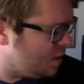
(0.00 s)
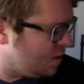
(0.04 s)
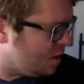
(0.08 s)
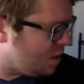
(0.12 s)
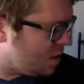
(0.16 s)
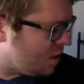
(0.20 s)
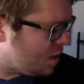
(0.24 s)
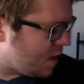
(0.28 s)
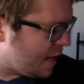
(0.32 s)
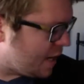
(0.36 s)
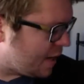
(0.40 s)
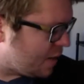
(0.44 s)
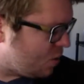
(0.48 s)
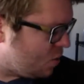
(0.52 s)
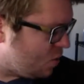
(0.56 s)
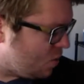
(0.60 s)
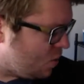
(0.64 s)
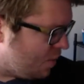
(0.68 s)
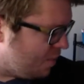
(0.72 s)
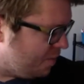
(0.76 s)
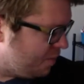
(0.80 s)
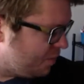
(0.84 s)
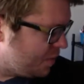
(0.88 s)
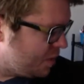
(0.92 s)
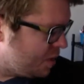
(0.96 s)
All right,
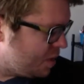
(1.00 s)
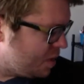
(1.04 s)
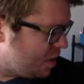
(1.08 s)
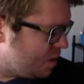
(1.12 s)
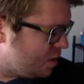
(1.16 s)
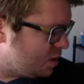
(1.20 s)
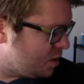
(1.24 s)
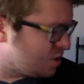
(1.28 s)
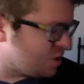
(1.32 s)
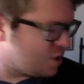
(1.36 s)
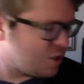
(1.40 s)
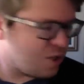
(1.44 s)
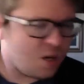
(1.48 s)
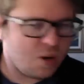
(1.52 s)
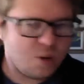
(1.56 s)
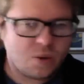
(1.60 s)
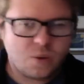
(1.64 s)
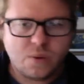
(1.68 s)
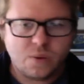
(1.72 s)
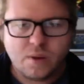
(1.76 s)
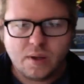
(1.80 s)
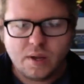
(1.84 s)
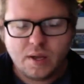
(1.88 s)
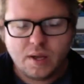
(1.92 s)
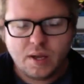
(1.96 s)
cool.
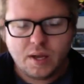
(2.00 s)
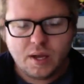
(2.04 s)
So